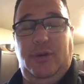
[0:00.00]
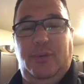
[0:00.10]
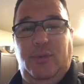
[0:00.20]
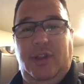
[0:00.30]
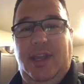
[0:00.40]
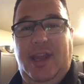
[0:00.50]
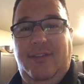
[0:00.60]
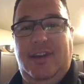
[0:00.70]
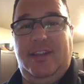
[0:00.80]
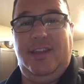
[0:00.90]
don't really
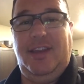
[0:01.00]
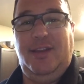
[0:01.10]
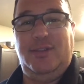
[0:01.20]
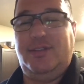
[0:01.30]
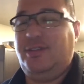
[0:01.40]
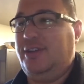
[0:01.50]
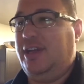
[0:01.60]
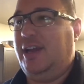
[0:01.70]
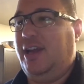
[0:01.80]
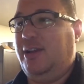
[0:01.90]
have anything else.
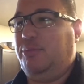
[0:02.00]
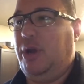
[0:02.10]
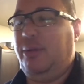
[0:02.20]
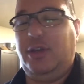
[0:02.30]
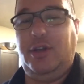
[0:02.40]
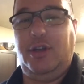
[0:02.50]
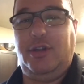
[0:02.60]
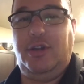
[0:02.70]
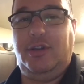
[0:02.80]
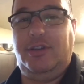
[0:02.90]
And I probably could have
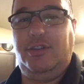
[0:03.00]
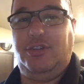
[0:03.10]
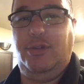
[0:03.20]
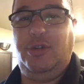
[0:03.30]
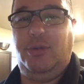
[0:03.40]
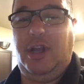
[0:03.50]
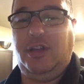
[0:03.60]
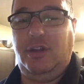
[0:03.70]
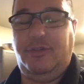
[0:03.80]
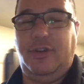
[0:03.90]
cooked, shown you what I
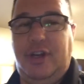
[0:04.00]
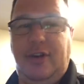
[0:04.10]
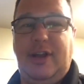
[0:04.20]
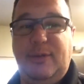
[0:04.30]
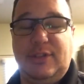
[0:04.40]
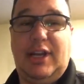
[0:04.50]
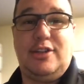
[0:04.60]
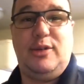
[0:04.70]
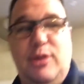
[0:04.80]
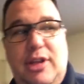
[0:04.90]
cooked for dinner. It was
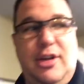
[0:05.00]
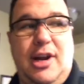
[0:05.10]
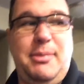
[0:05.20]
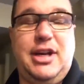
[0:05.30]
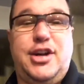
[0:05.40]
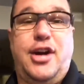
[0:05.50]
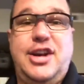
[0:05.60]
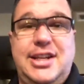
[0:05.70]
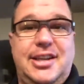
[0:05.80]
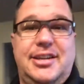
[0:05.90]
actually really good. I made
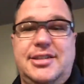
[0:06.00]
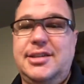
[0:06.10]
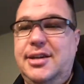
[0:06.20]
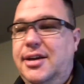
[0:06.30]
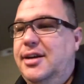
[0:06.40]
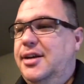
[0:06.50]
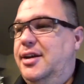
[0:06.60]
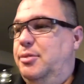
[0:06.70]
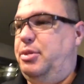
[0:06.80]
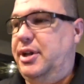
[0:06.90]
carnitas,
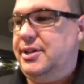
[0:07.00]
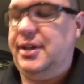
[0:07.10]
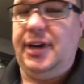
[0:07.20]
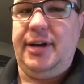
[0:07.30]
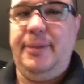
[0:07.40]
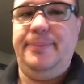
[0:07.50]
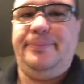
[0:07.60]
but uh,